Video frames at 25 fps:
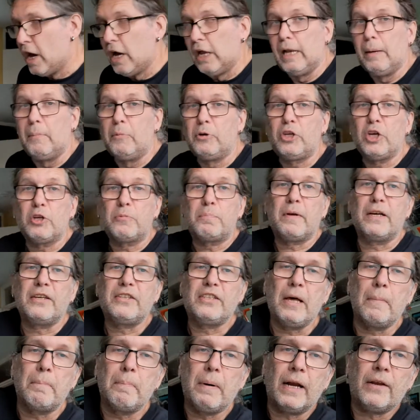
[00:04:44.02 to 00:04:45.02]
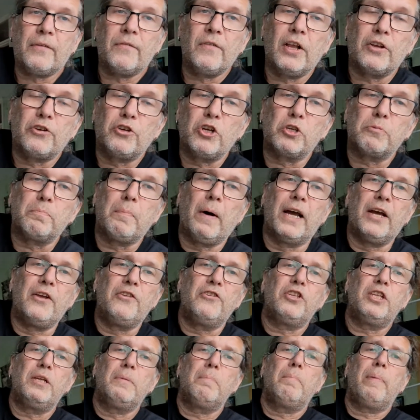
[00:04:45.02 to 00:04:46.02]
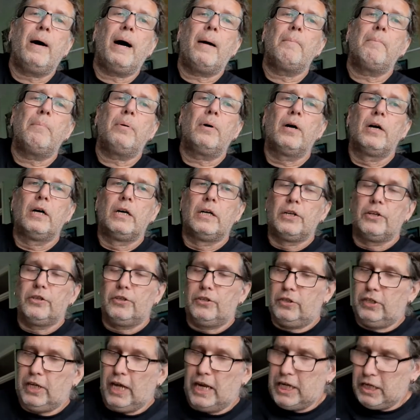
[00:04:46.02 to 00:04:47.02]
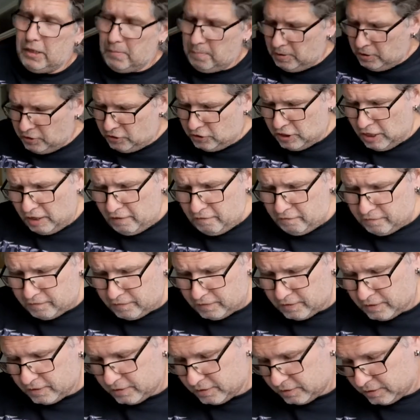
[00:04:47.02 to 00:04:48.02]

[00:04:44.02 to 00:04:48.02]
Let me just press that button. That's just my insulin pump telling me stuff.